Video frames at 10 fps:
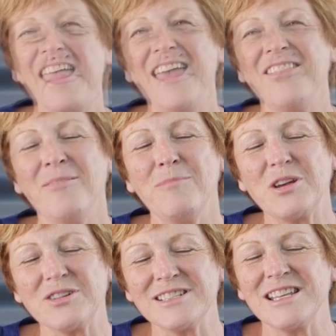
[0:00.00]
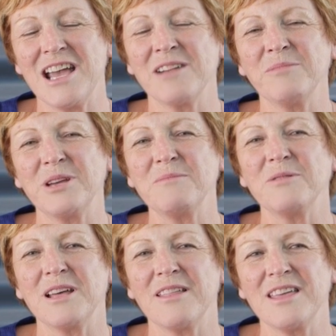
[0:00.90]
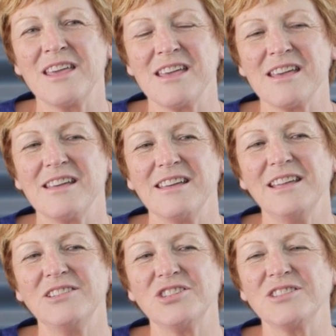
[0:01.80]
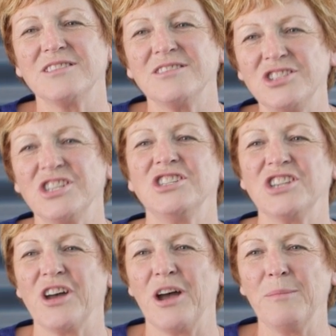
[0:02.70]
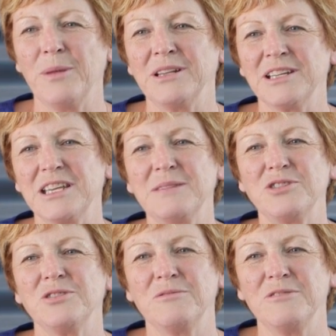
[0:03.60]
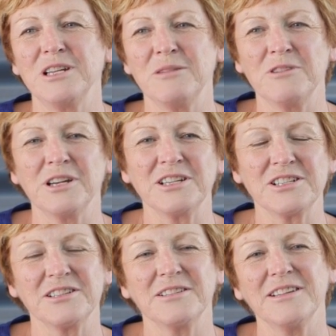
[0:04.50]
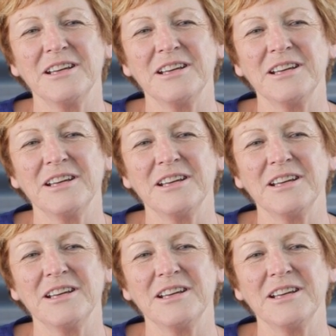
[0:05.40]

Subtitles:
And because the young people are there, it just G's you up and keeps you really wanting to